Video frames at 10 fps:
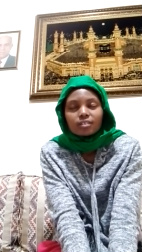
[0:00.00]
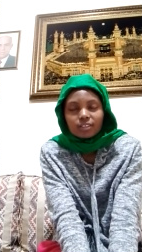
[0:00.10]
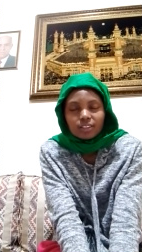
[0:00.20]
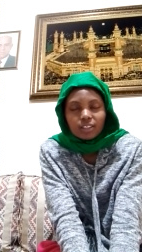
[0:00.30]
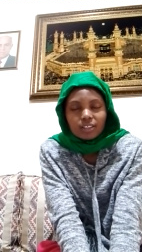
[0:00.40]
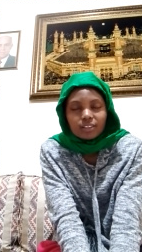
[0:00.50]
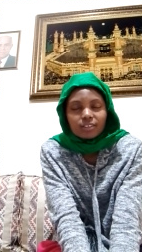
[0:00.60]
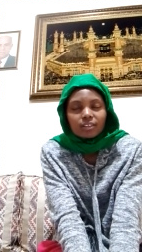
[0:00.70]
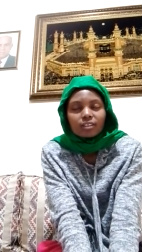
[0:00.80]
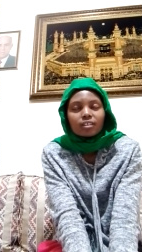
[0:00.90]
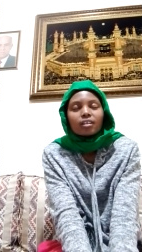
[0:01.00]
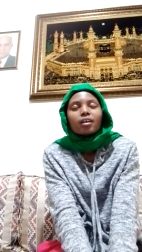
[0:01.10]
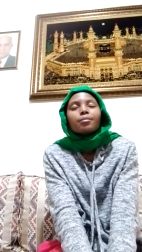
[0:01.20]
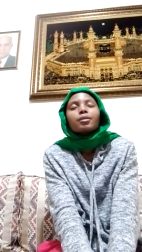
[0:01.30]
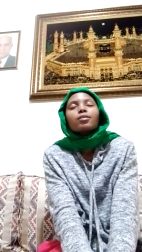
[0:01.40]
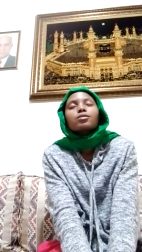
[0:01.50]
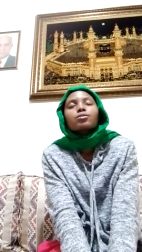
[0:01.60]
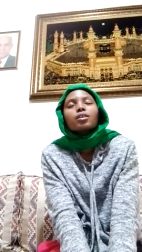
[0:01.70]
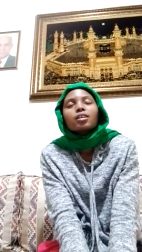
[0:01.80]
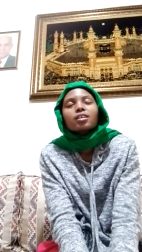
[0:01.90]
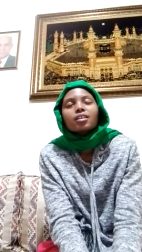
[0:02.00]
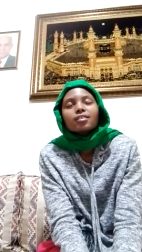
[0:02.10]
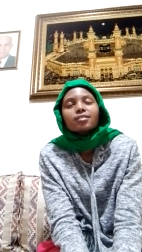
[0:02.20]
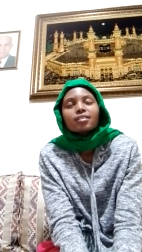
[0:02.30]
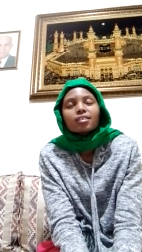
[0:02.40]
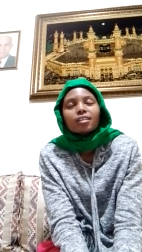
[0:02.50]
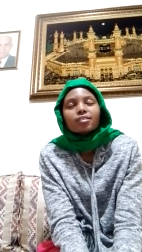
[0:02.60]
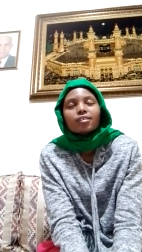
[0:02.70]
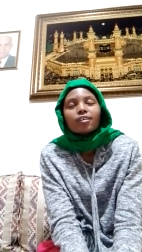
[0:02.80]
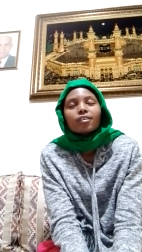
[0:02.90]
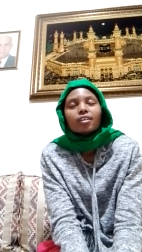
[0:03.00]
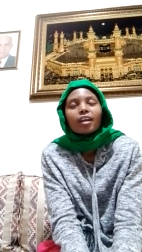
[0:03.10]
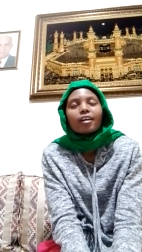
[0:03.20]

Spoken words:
sins. Because we are great sinners, Lord.